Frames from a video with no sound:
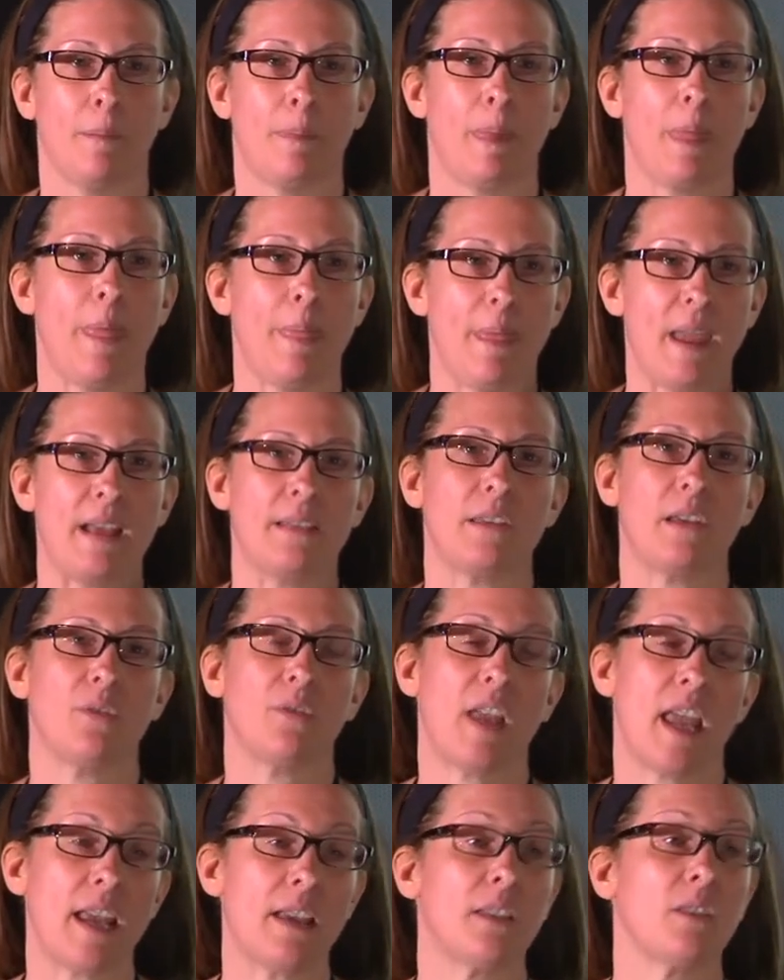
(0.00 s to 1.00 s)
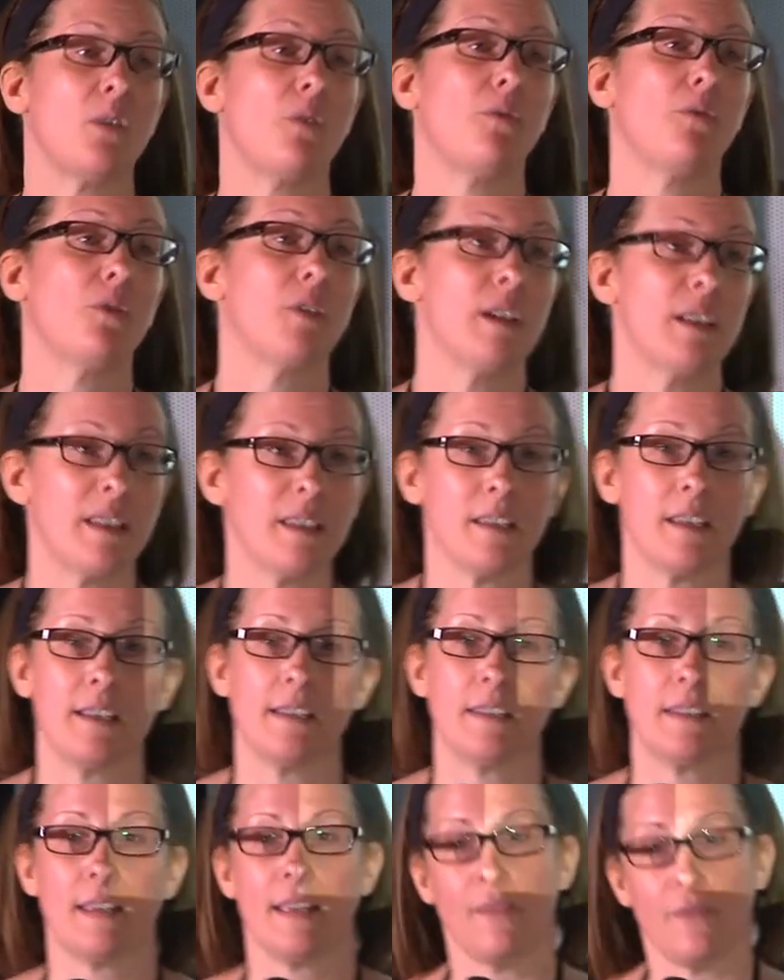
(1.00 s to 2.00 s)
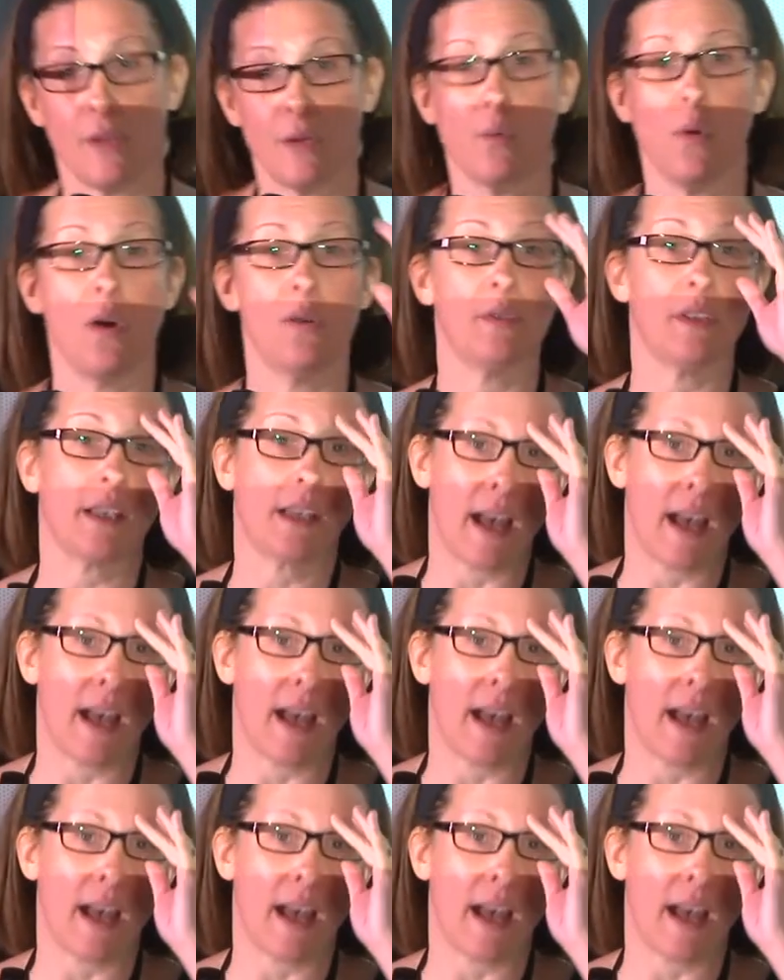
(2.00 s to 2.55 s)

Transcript: then that's okay. So for instance, if you owned a